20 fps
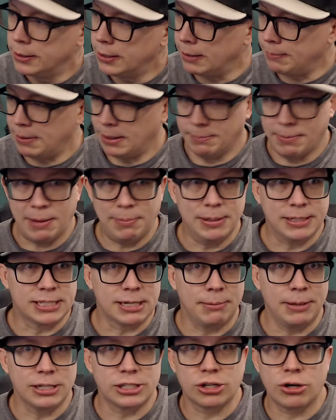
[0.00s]
I mean, maybe
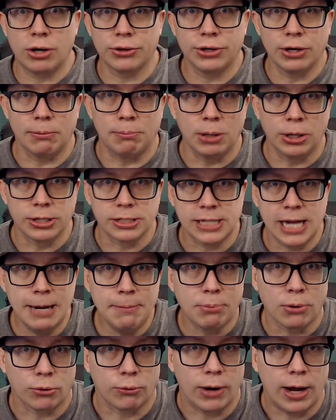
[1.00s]
somebody should go out there and build a
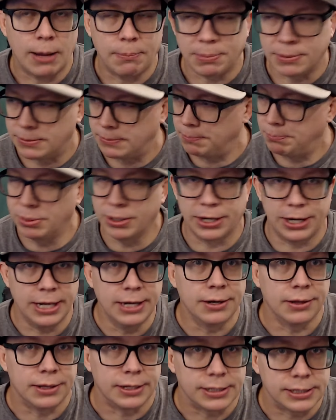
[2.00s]
skateboard ramp and put an
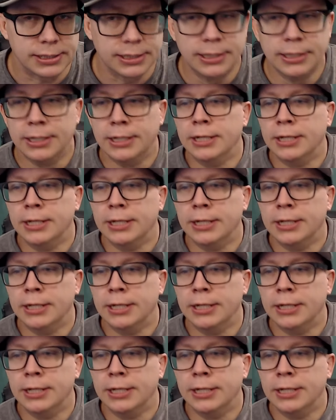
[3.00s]
end to this.